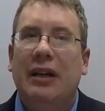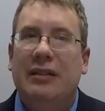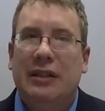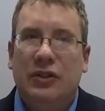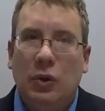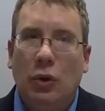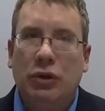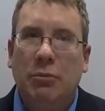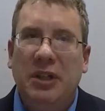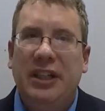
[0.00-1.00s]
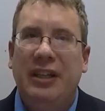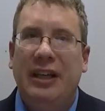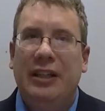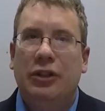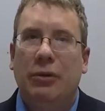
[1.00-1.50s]
that social media
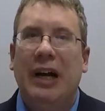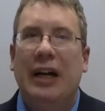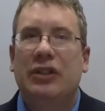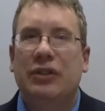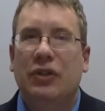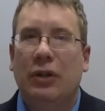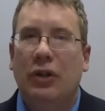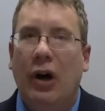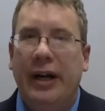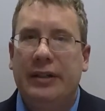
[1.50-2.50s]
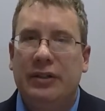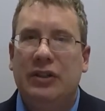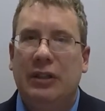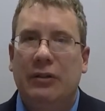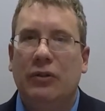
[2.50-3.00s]
interactions are not
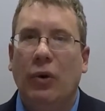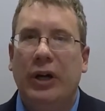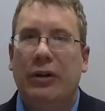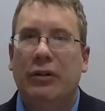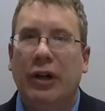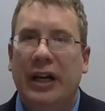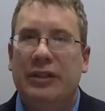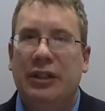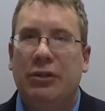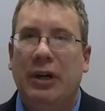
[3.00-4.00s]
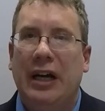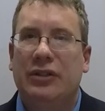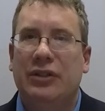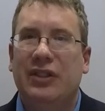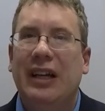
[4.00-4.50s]
considered lawyer-client
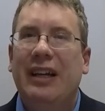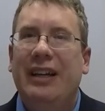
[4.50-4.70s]
interactions,